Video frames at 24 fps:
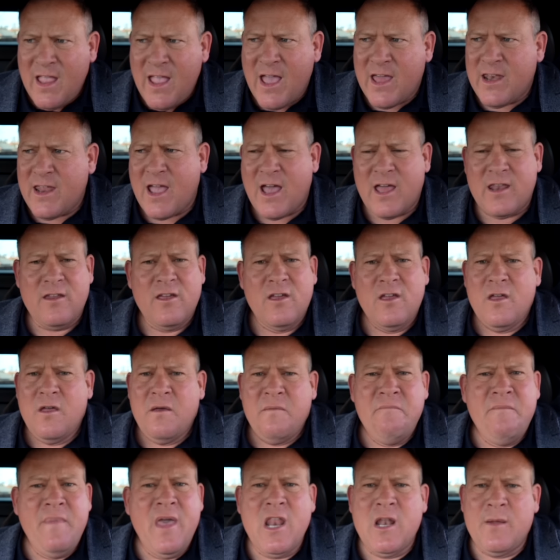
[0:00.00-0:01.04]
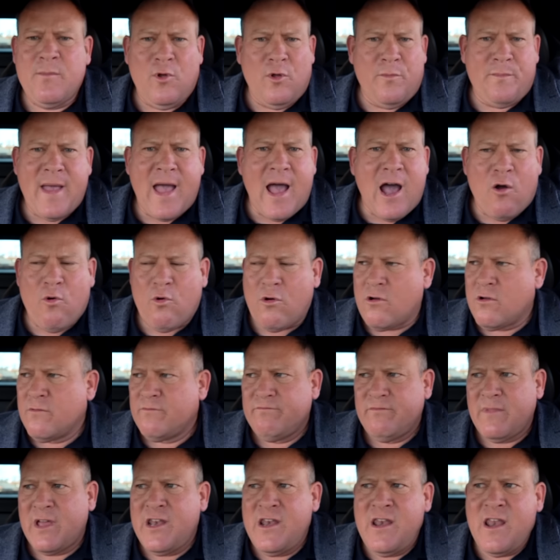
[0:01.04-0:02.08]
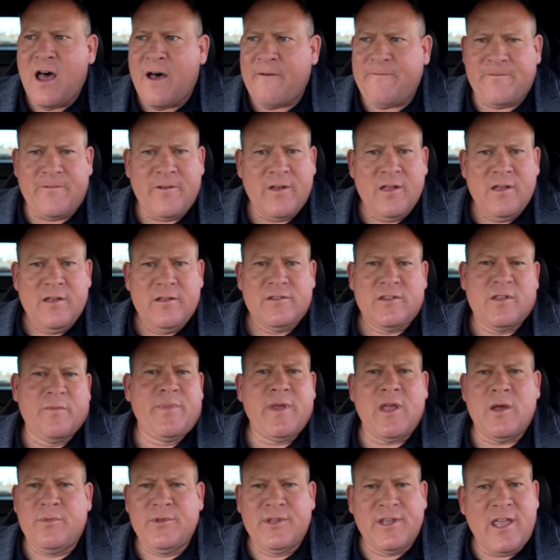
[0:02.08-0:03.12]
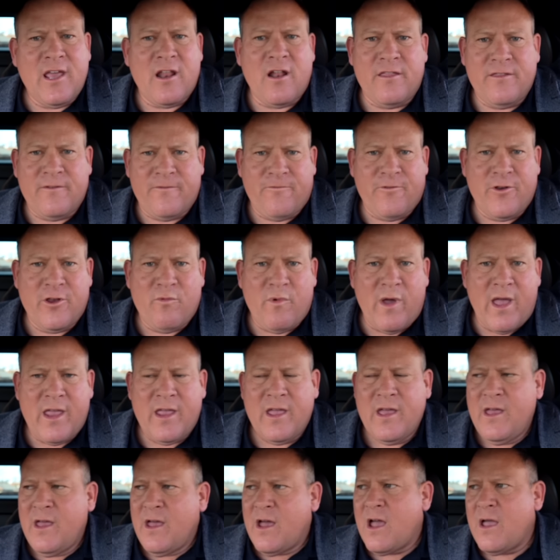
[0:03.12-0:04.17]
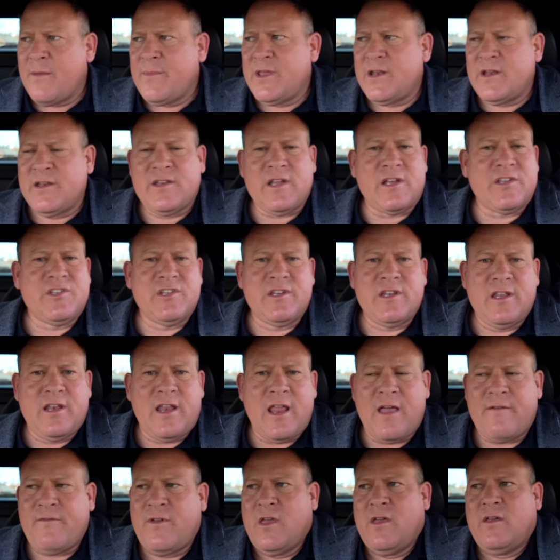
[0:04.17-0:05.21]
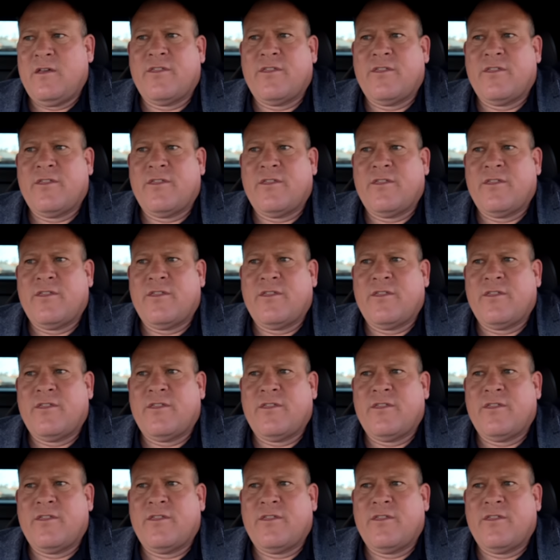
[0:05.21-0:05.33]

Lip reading: and had minimal power, enough to be able to get on the freeway. I mean, it doesn't need to have